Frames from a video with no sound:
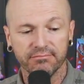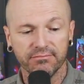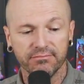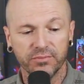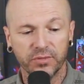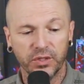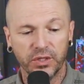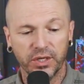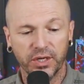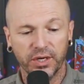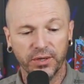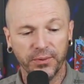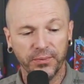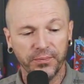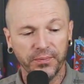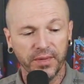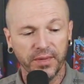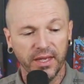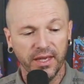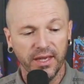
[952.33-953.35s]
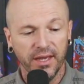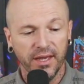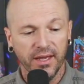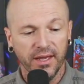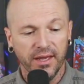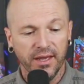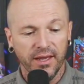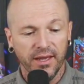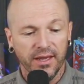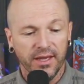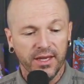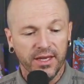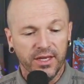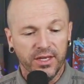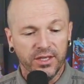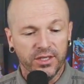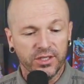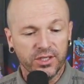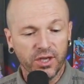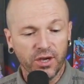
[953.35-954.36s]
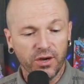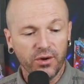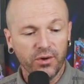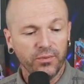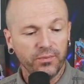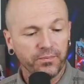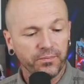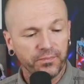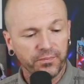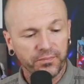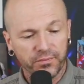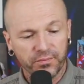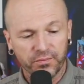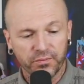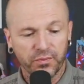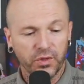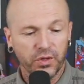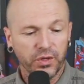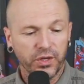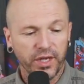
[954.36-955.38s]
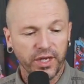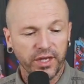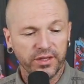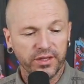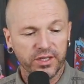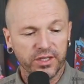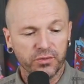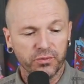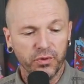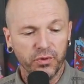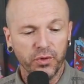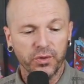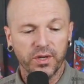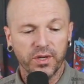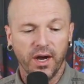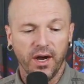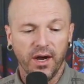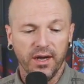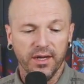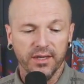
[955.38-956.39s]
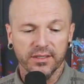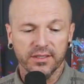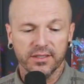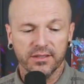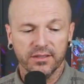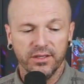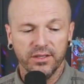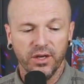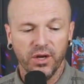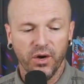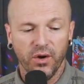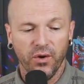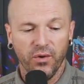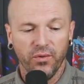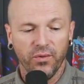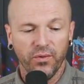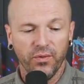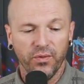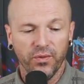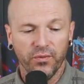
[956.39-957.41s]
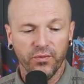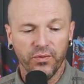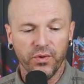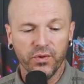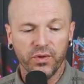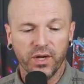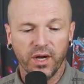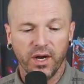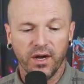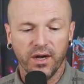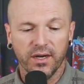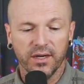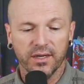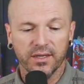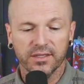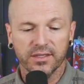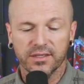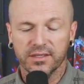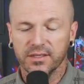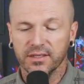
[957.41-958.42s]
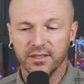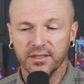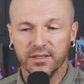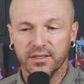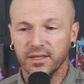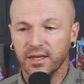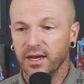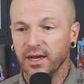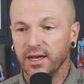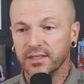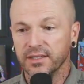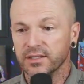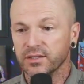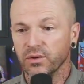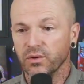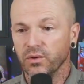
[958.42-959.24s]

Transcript: You know? So we're looking at this root cause, the root cause that,